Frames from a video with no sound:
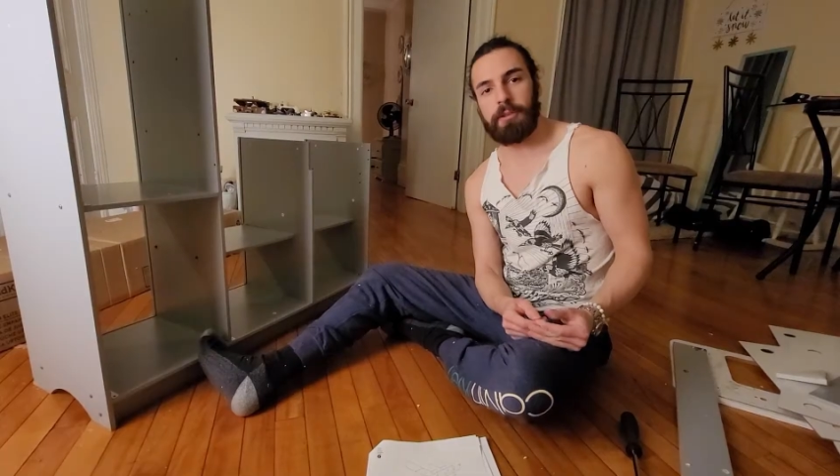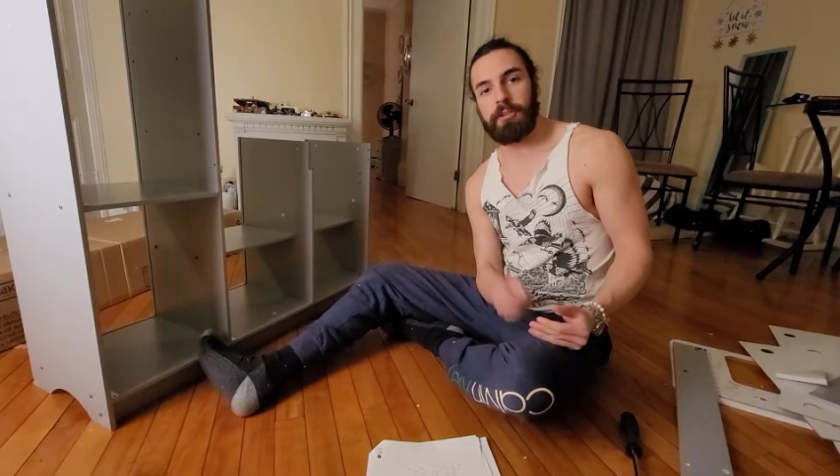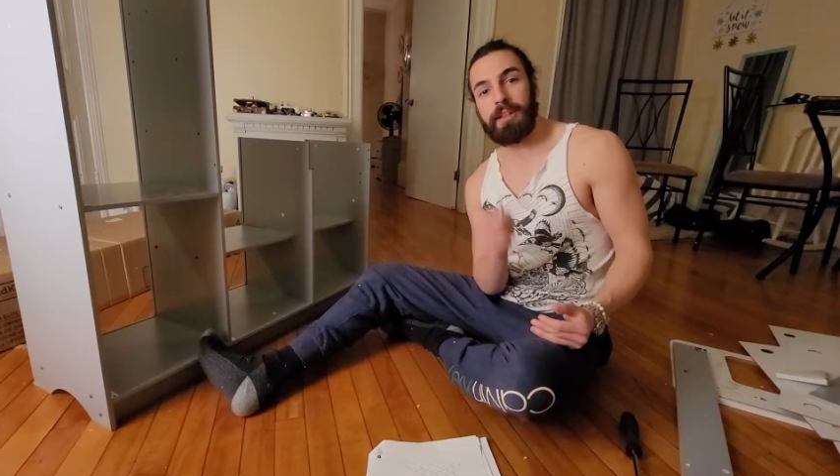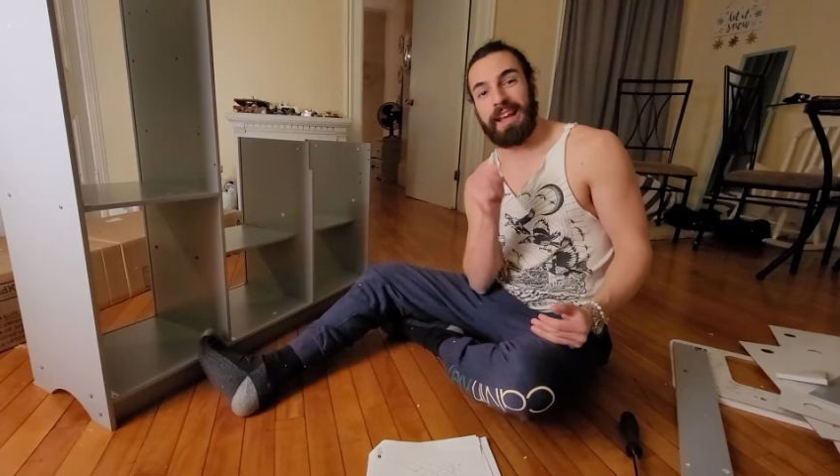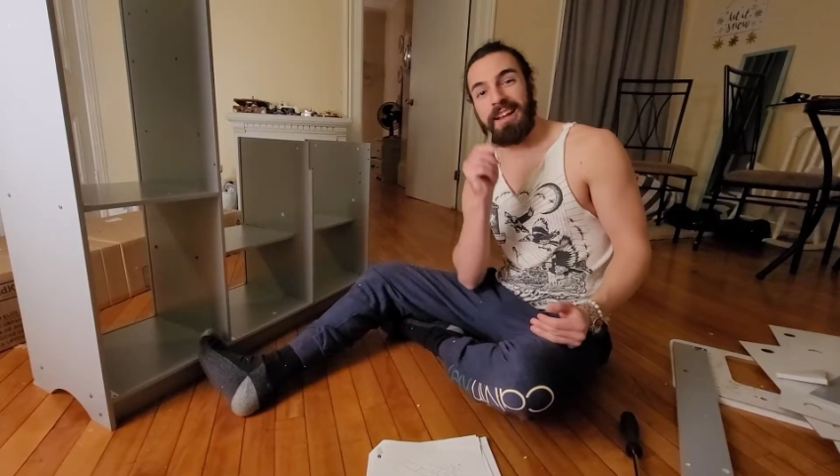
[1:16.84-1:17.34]
you're
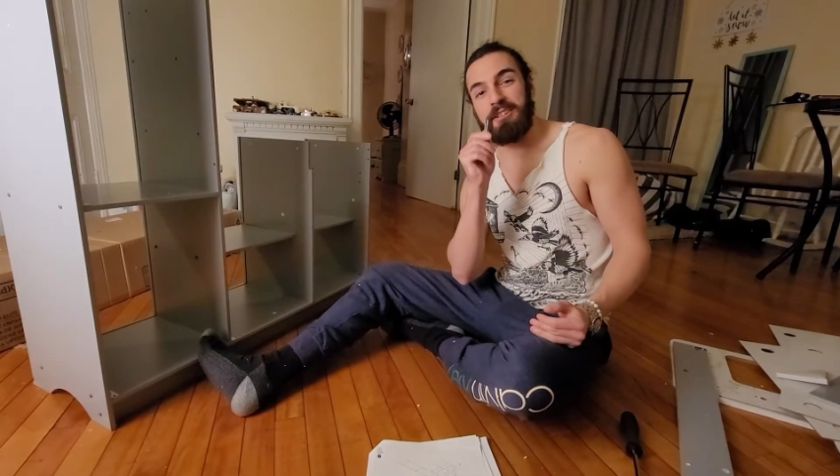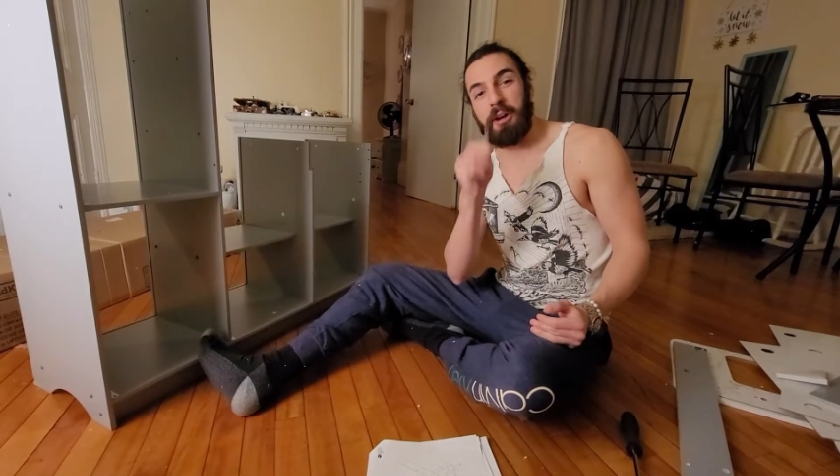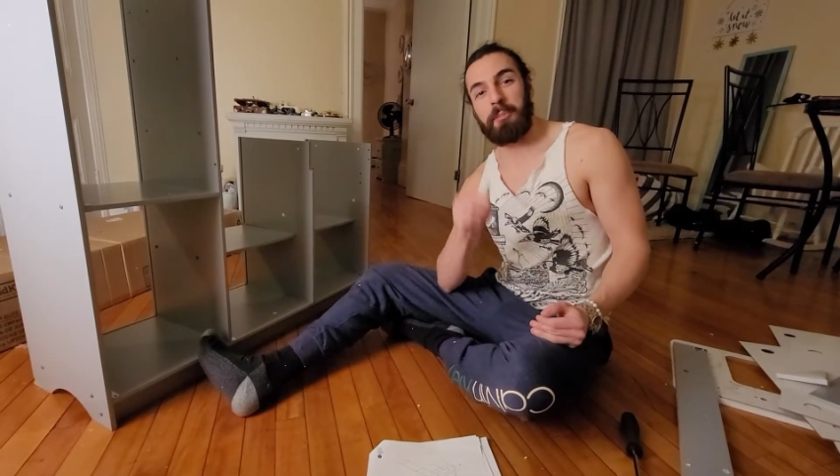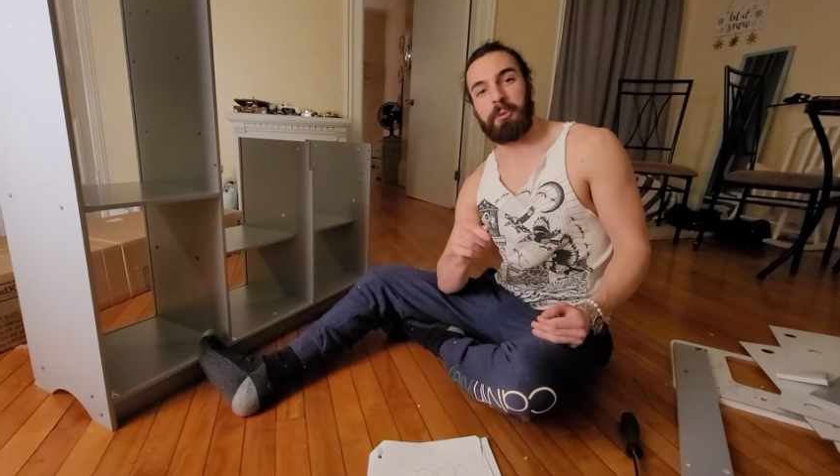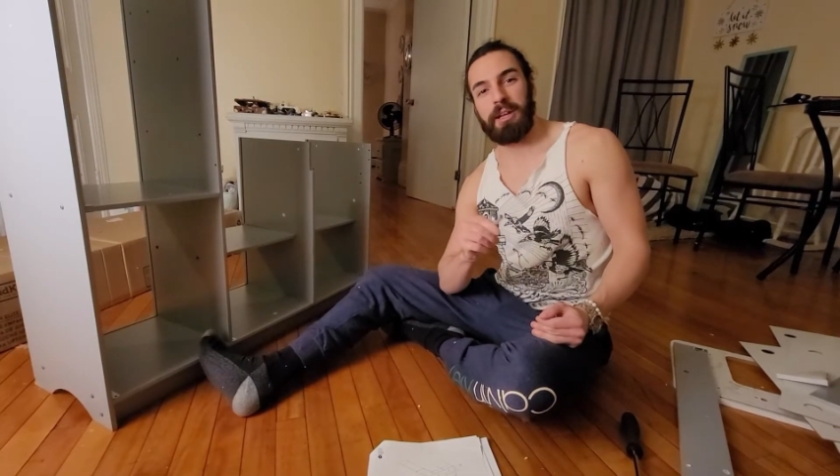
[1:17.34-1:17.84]
taking a
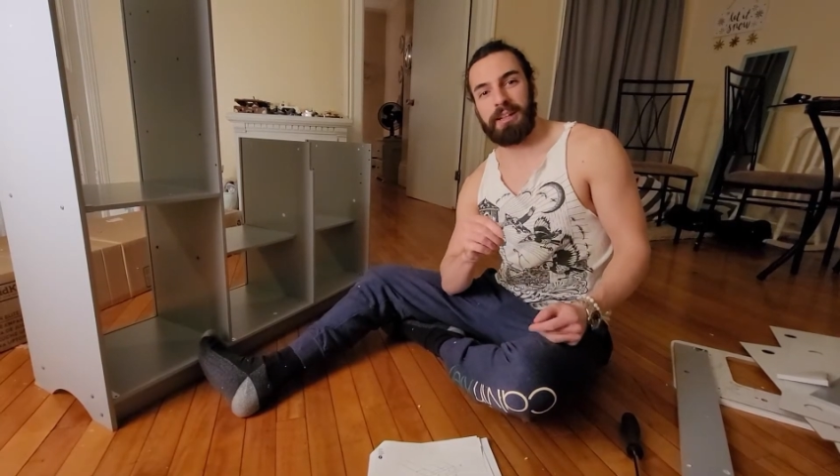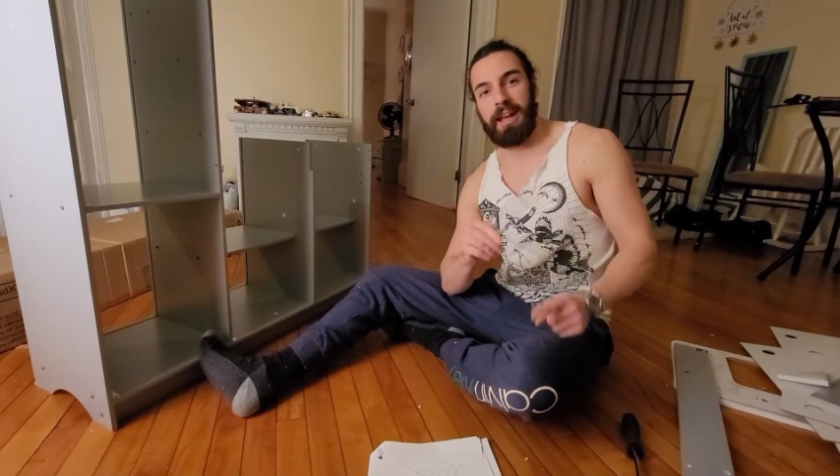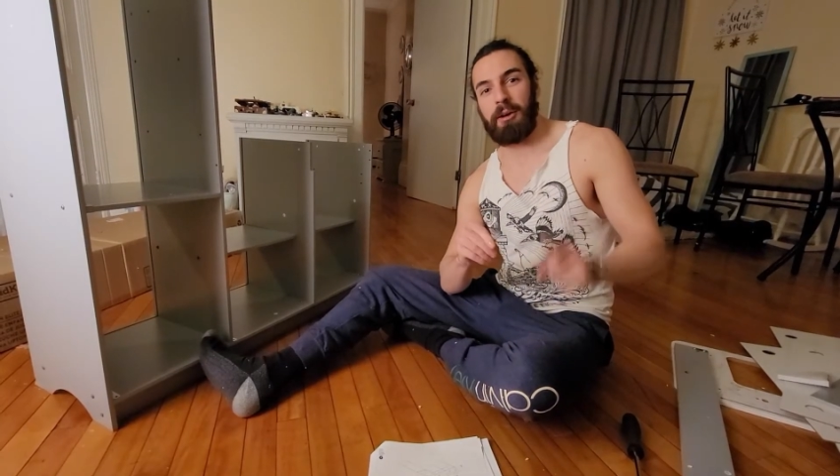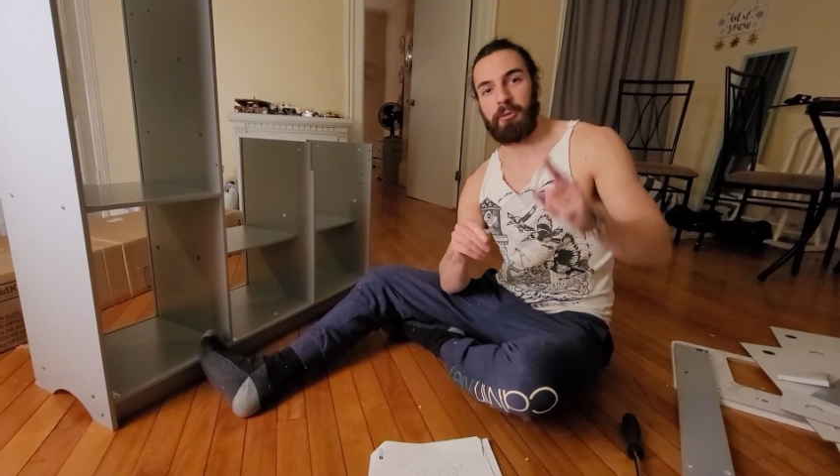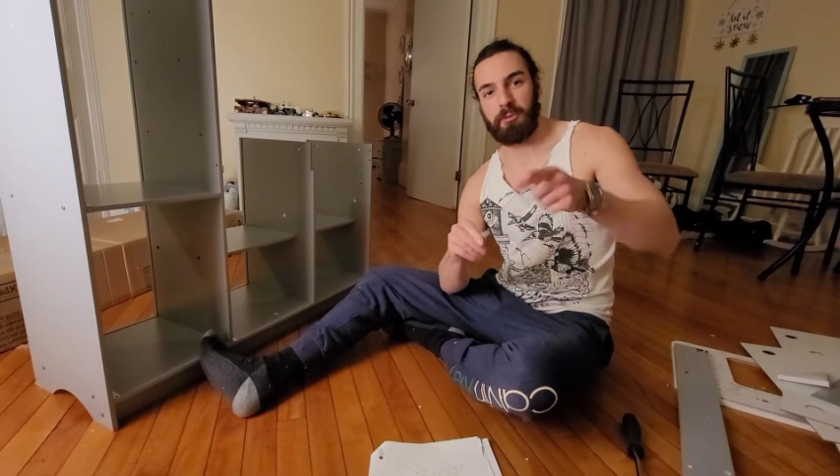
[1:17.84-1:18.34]
dump right
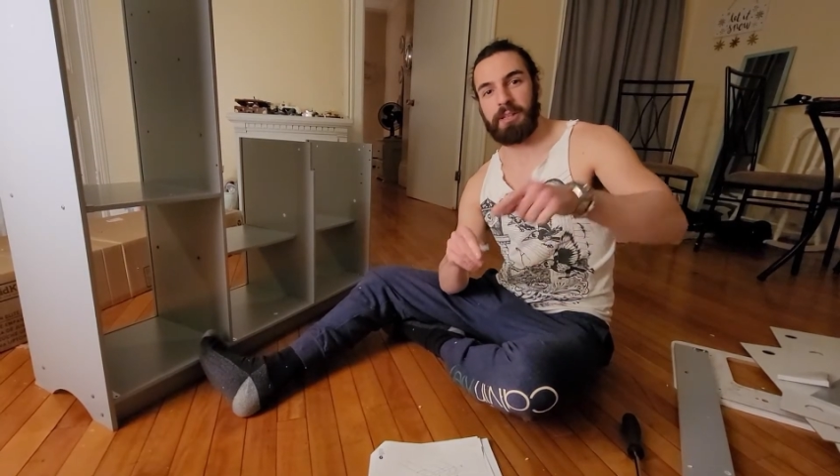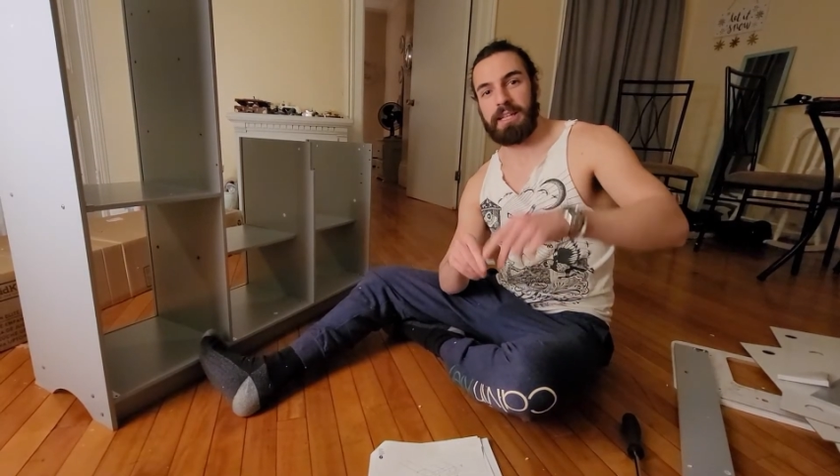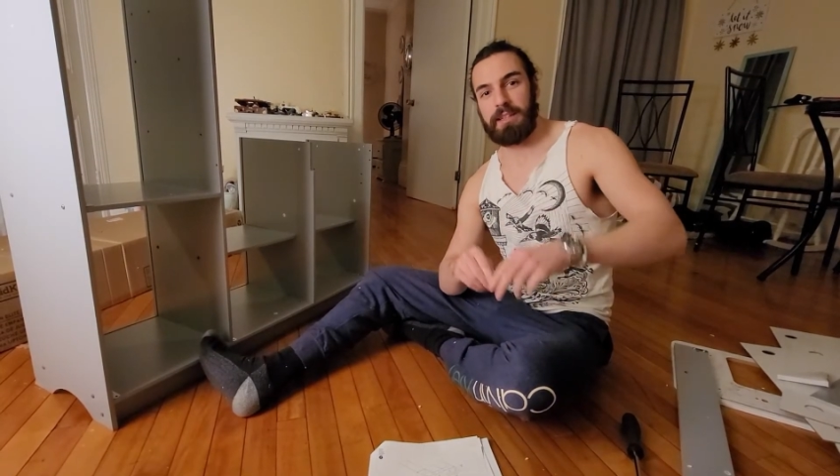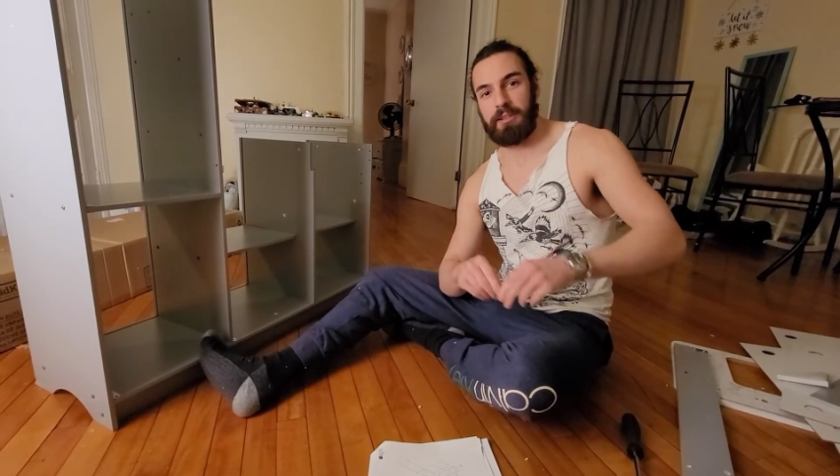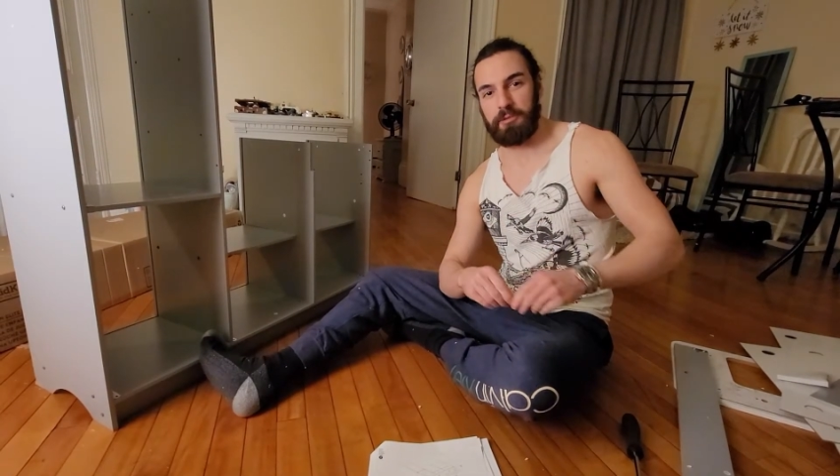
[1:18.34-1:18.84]
now,
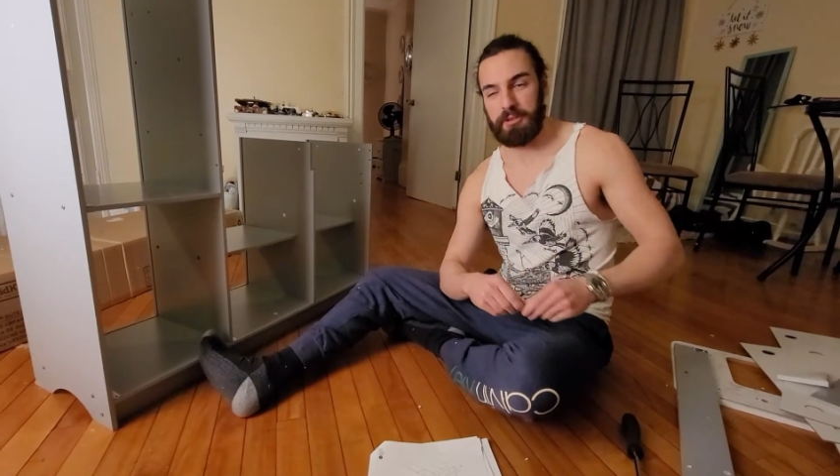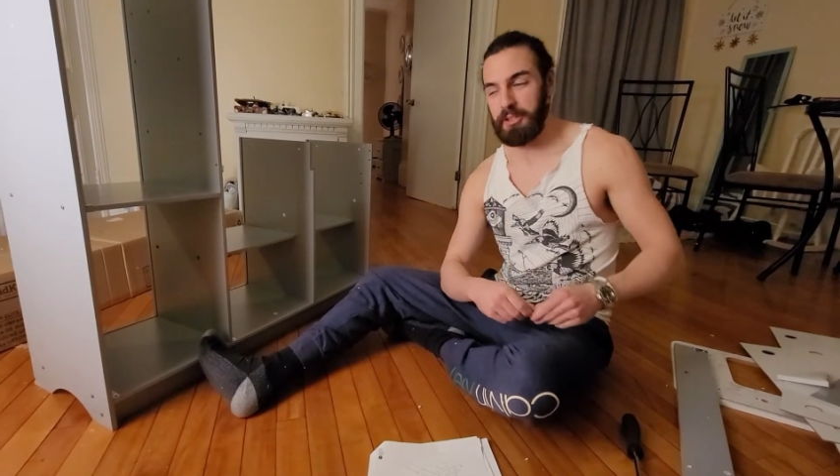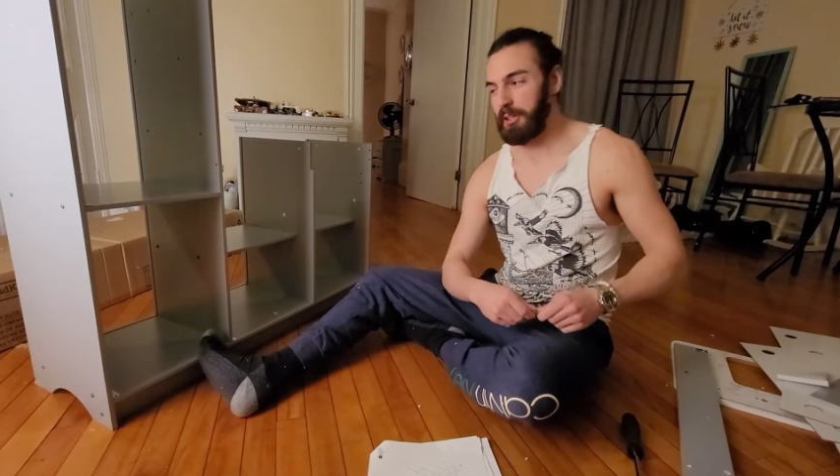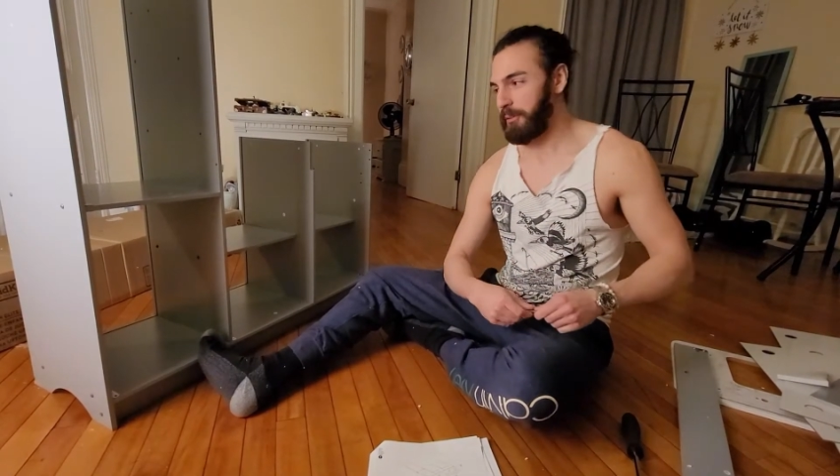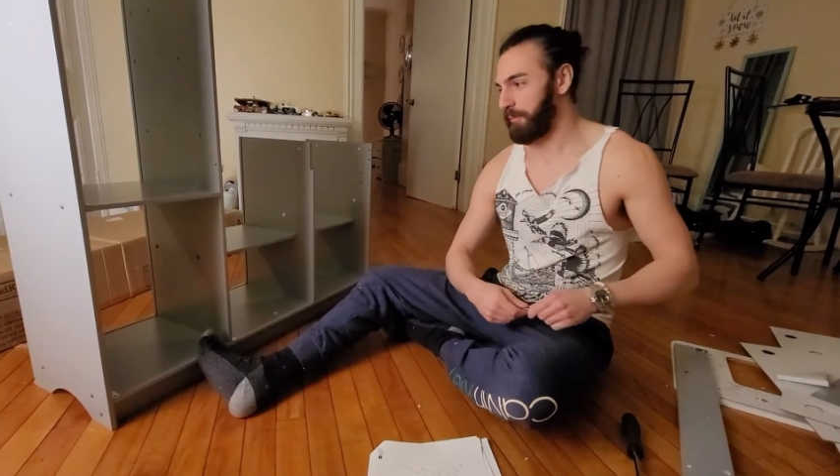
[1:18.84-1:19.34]
like this video.